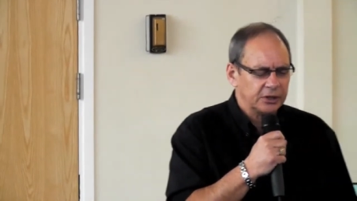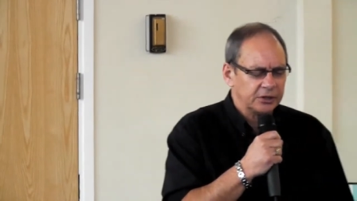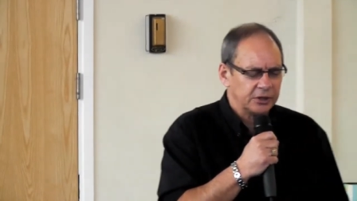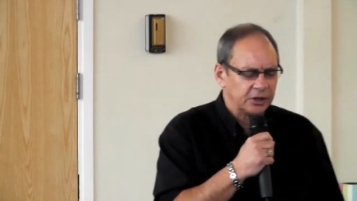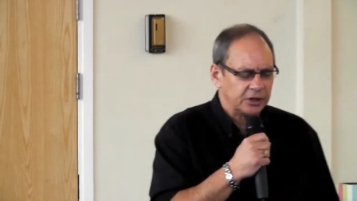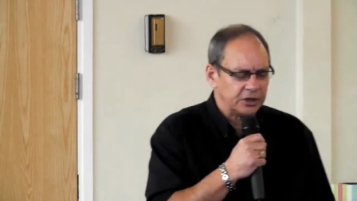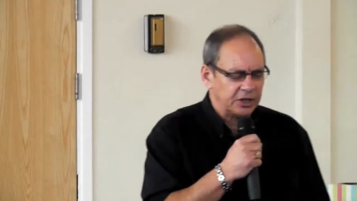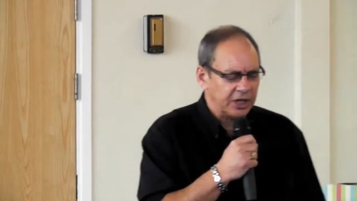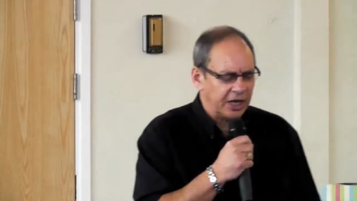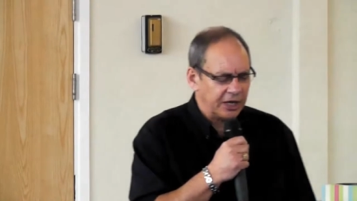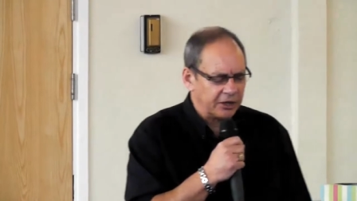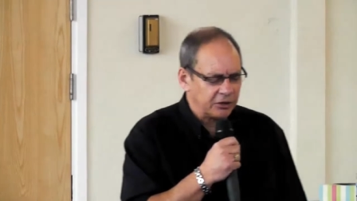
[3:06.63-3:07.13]

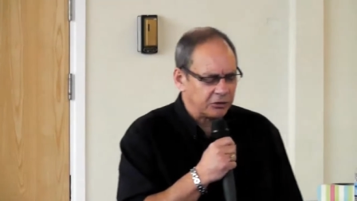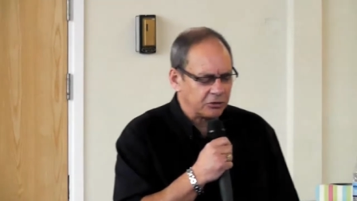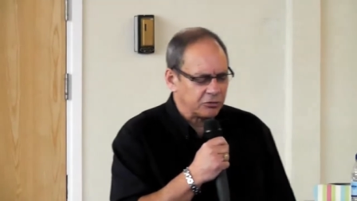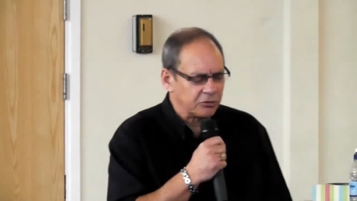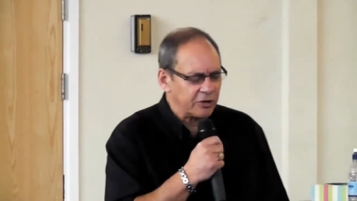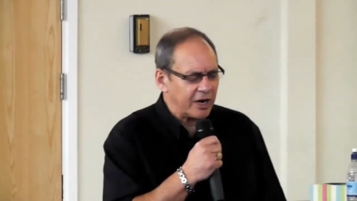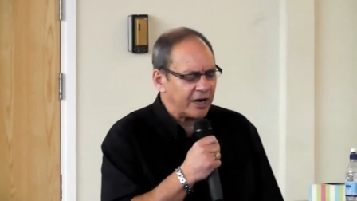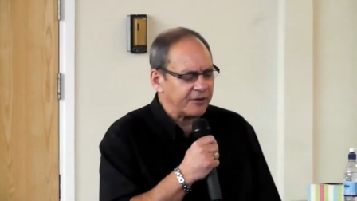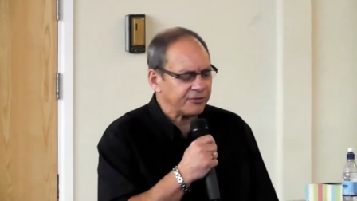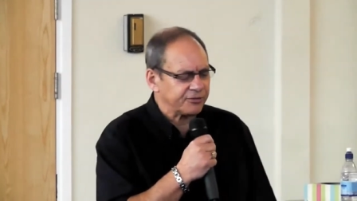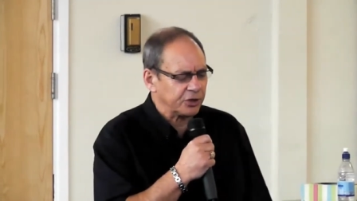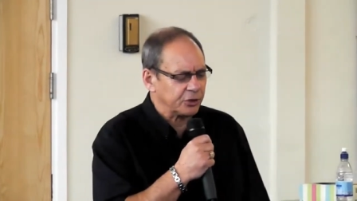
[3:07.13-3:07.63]
that the
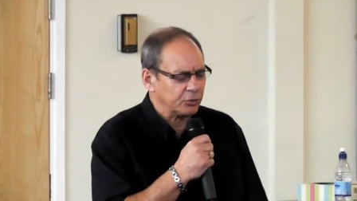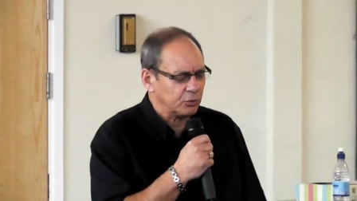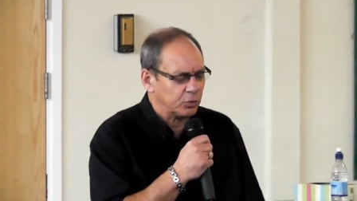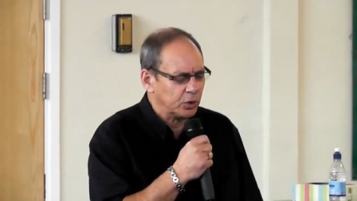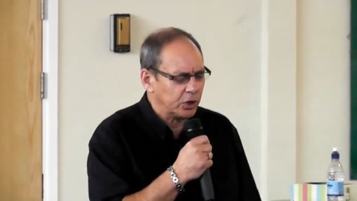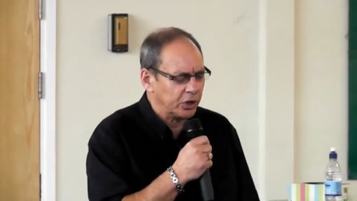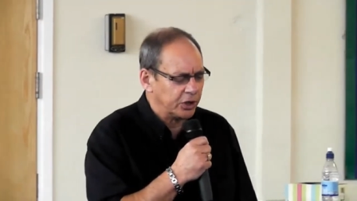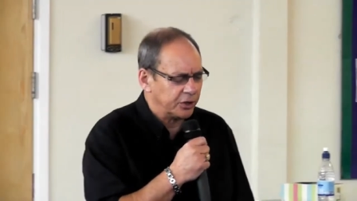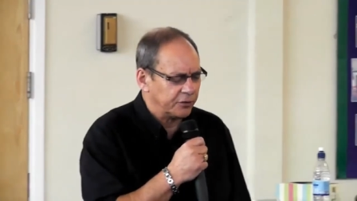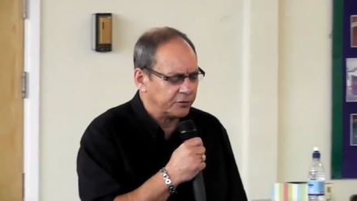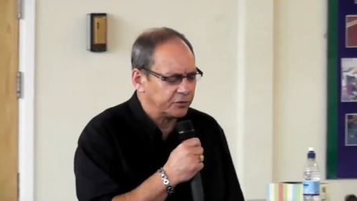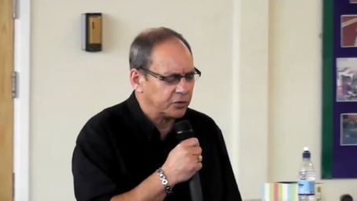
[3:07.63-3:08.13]
engrafted
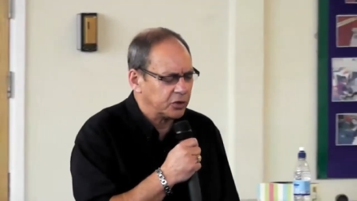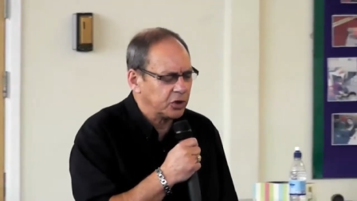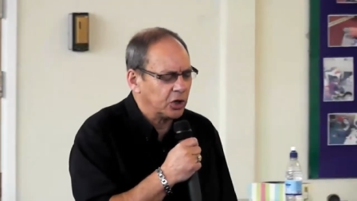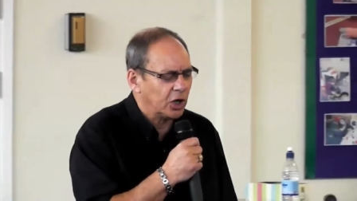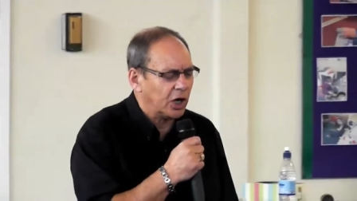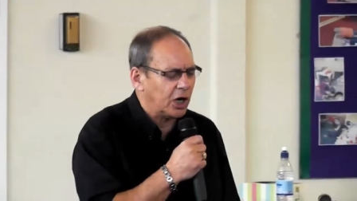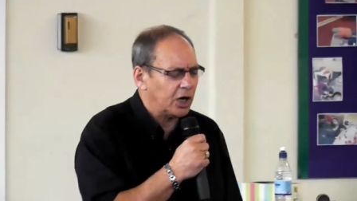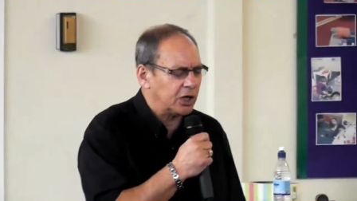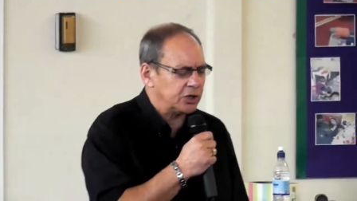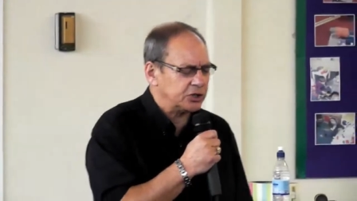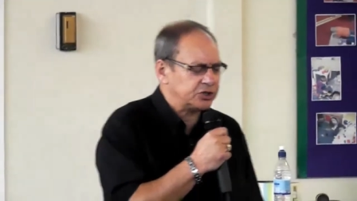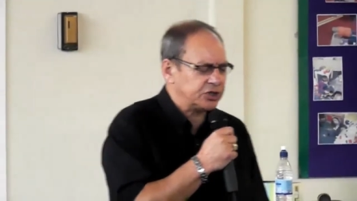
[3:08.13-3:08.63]
word of
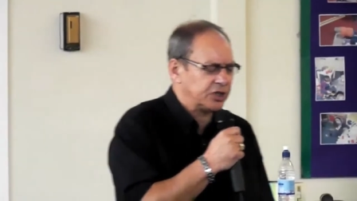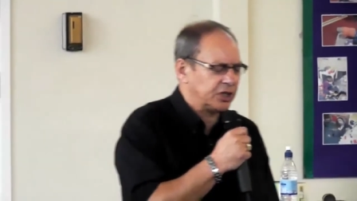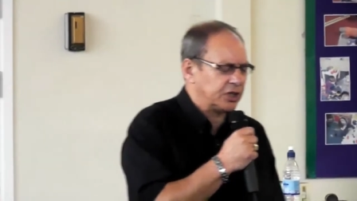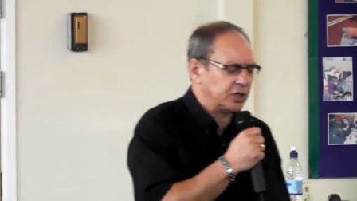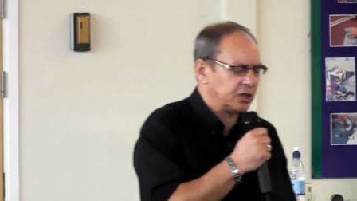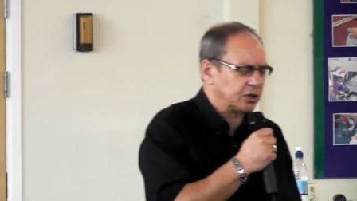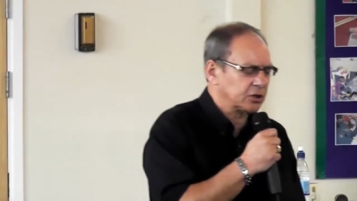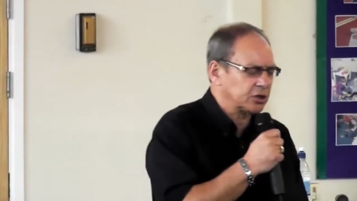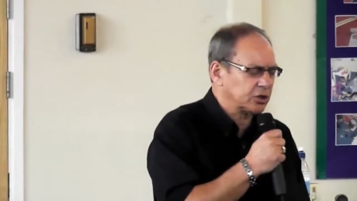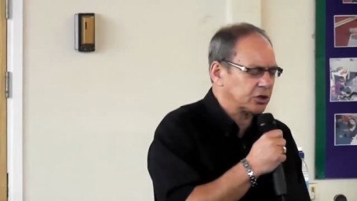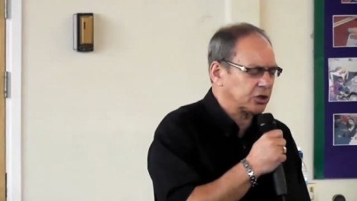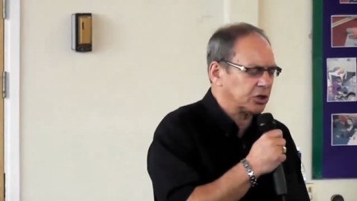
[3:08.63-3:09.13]
God
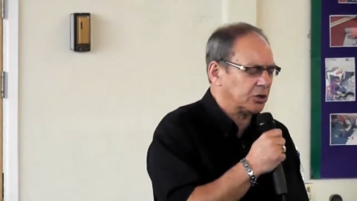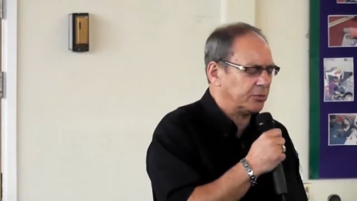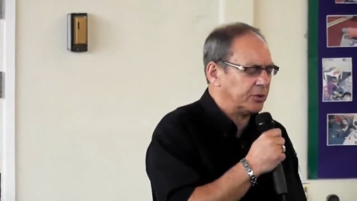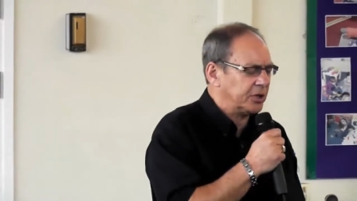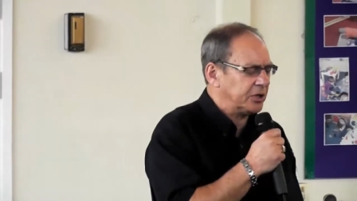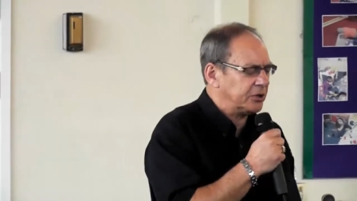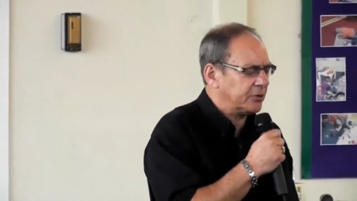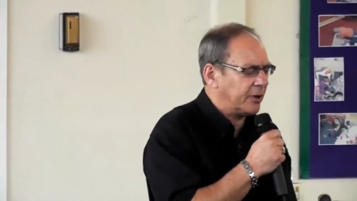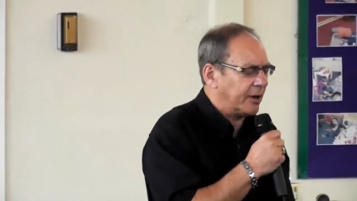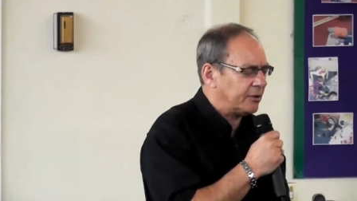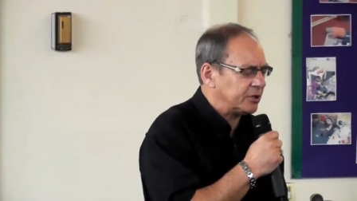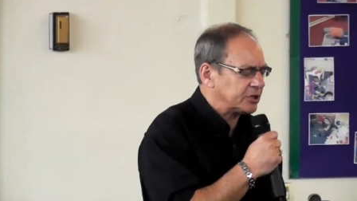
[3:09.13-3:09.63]
shall come
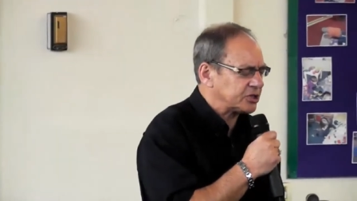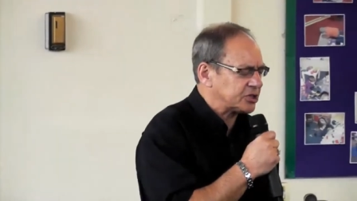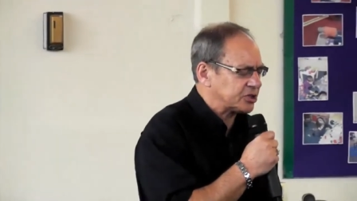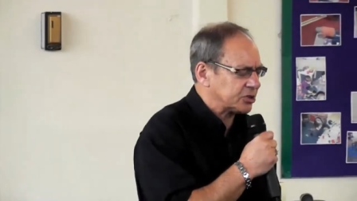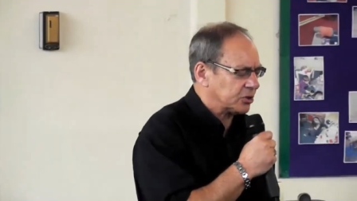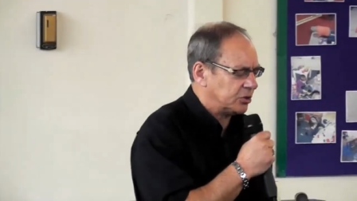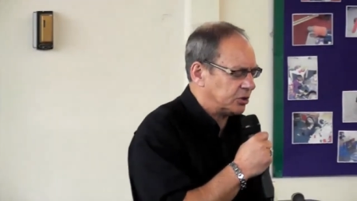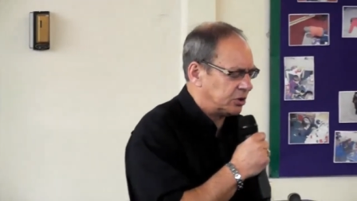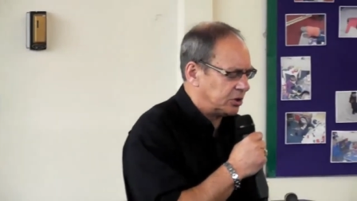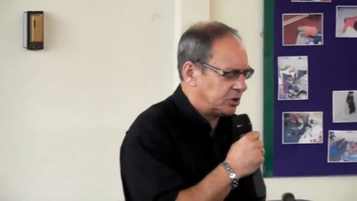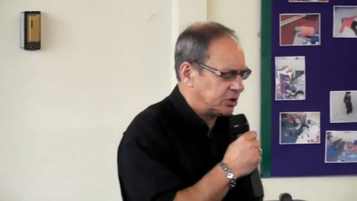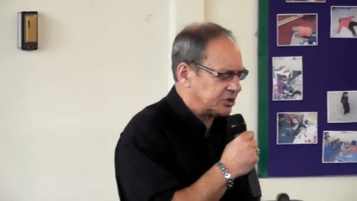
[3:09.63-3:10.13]
into our
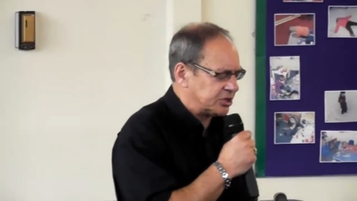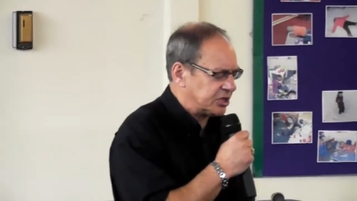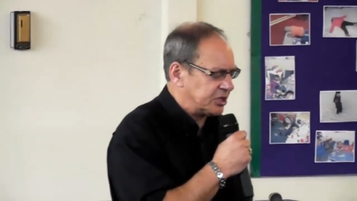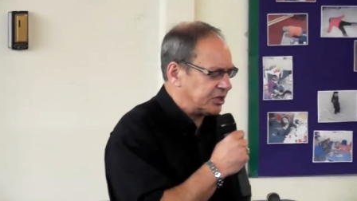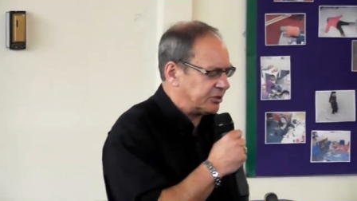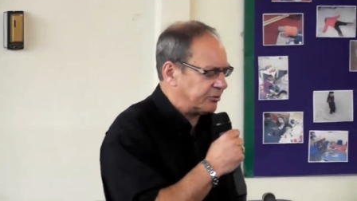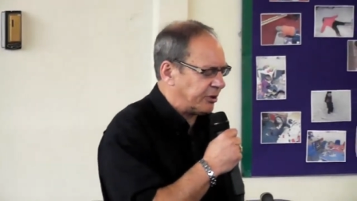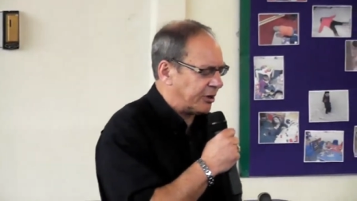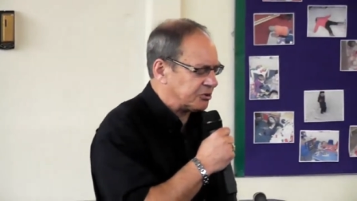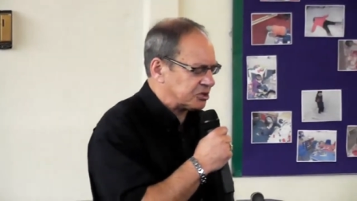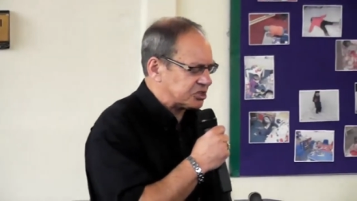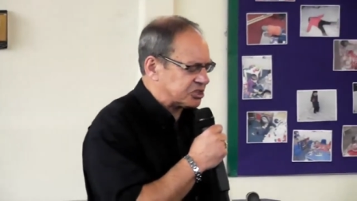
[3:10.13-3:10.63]
souls,
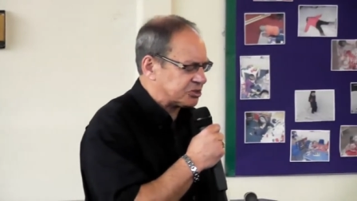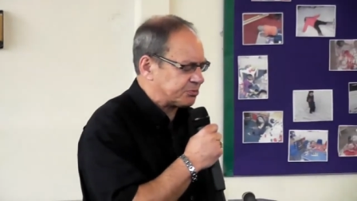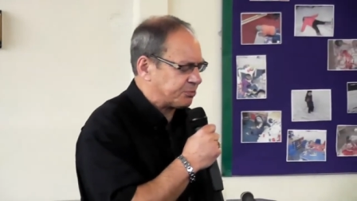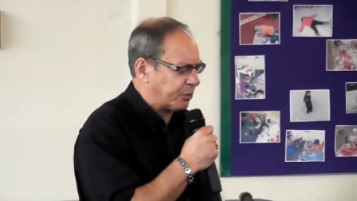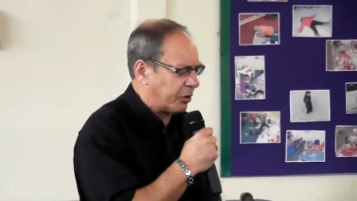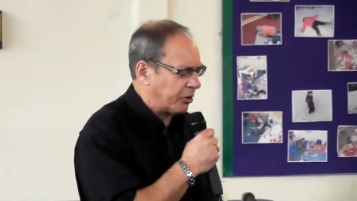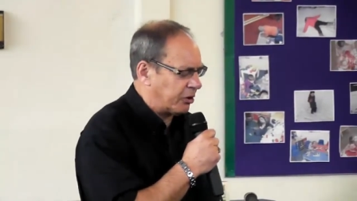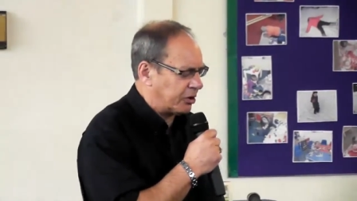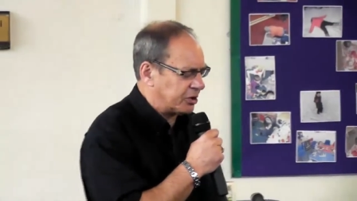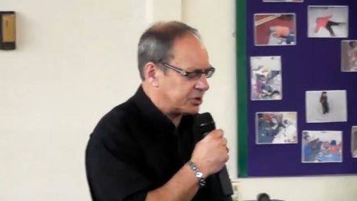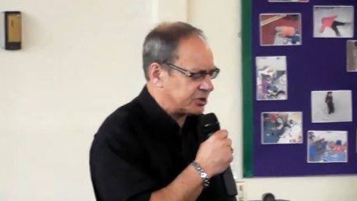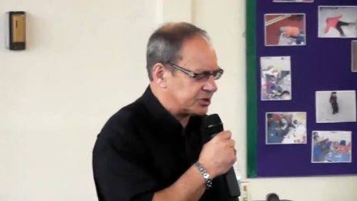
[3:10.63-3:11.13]
into our
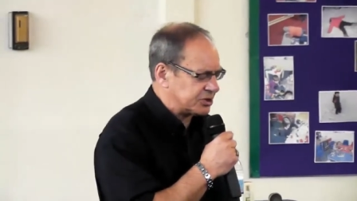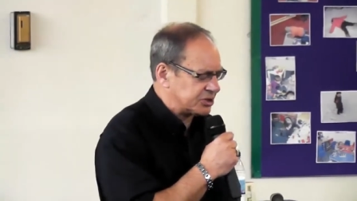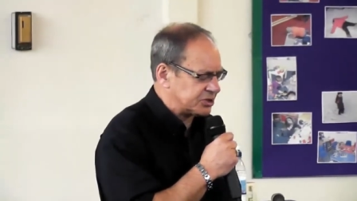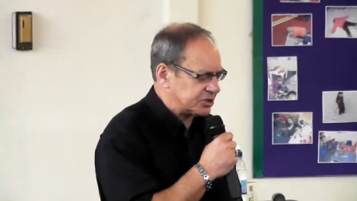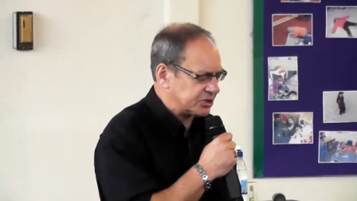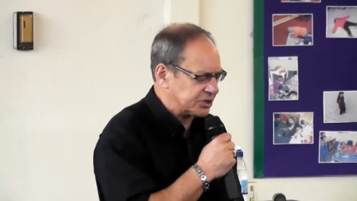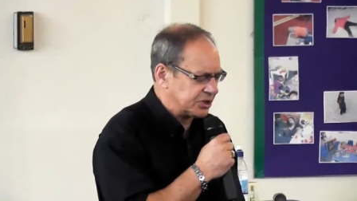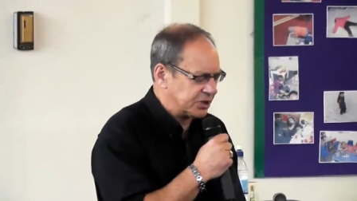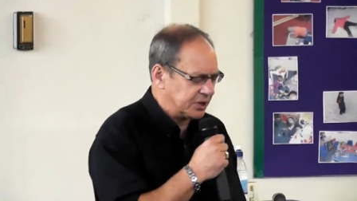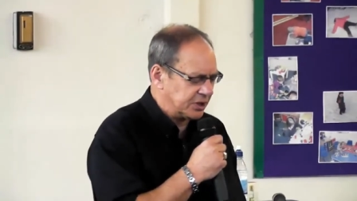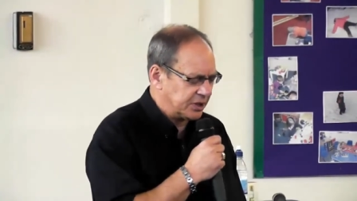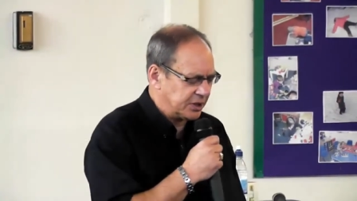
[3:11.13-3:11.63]
spirits.